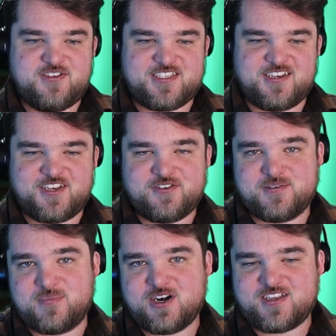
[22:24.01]
Oh, he's gonna go
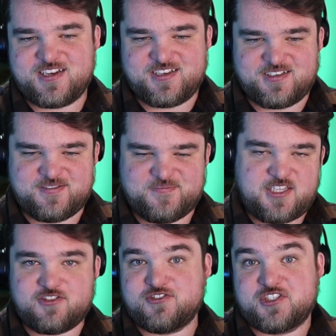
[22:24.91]
into marketing. I
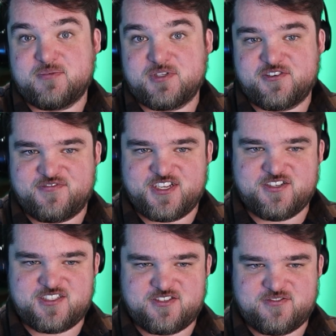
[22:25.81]
think they're similar
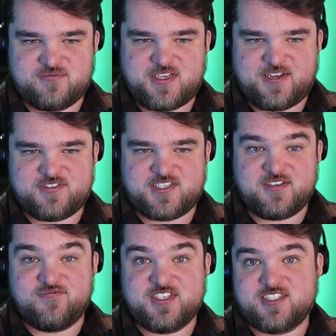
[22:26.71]
fields. You have to
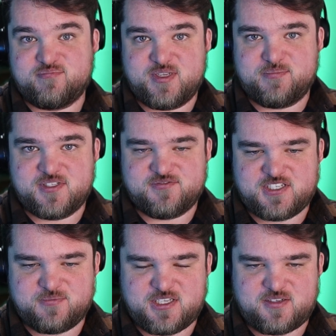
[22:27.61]
convince people of
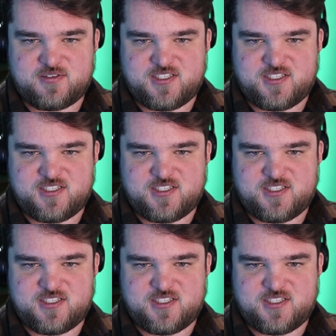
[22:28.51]
something.